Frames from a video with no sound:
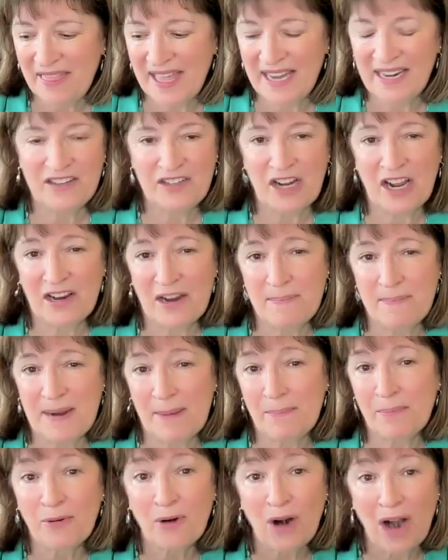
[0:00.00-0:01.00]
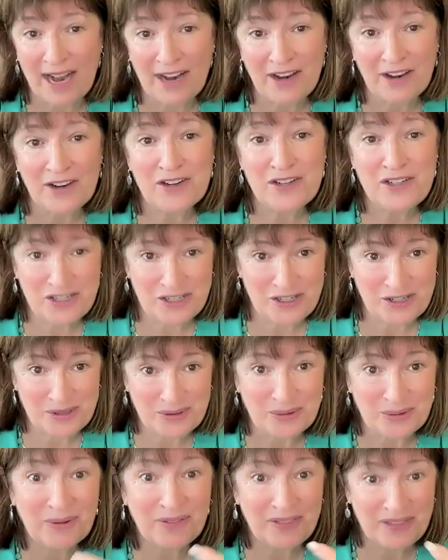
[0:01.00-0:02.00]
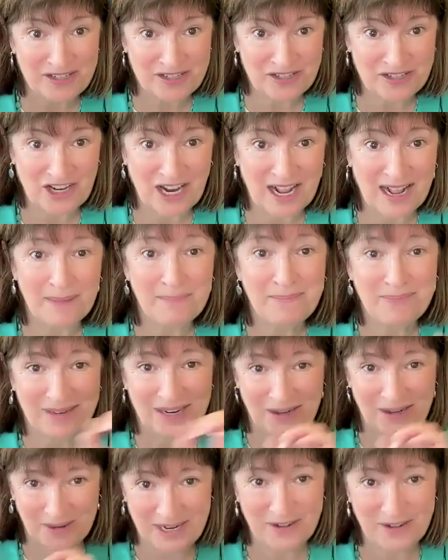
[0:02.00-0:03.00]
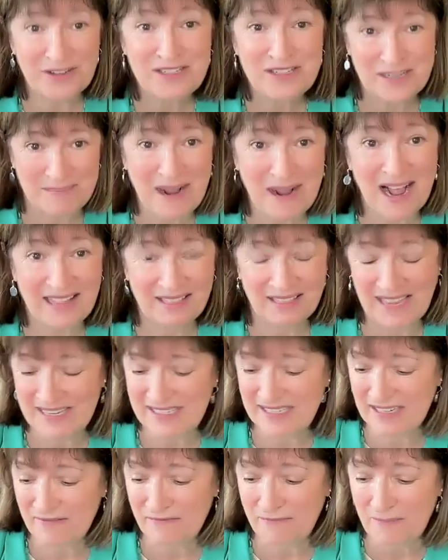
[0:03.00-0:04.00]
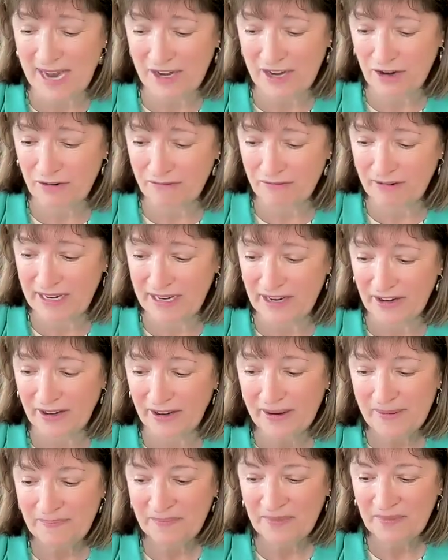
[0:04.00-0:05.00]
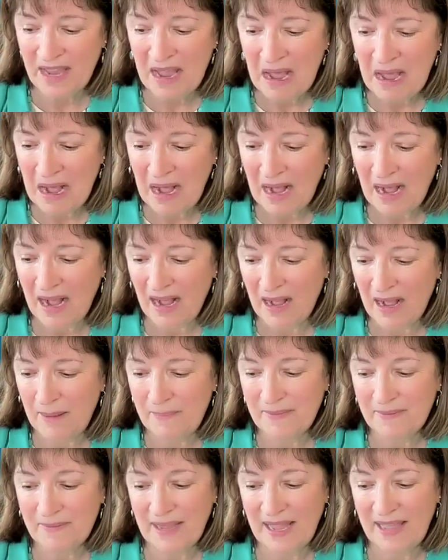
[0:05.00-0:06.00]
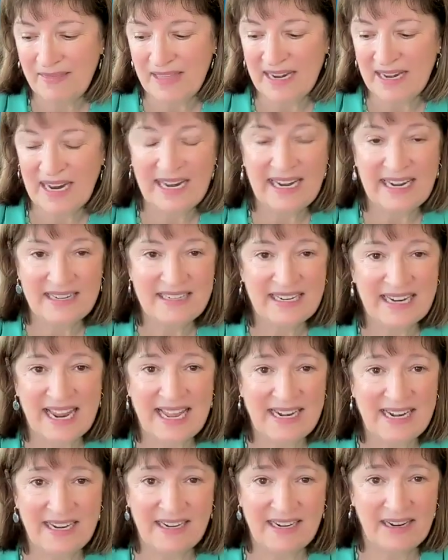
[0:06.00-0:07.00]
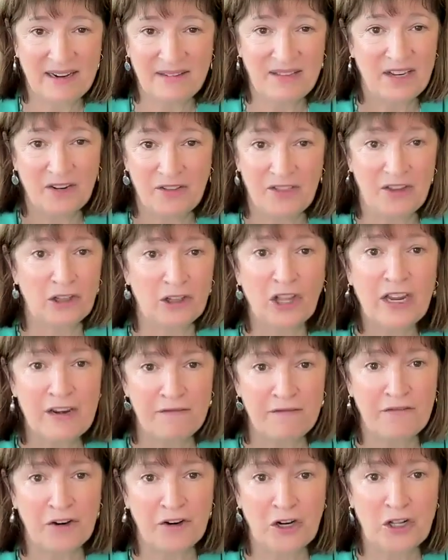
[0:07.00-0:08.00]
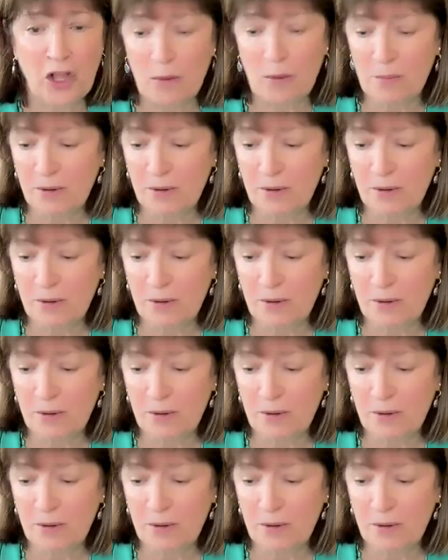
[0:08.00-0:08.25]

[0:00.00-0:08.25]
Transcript: Then I talk about prior to this job, here are some highlights of my career. And then I indicated, they're looking for a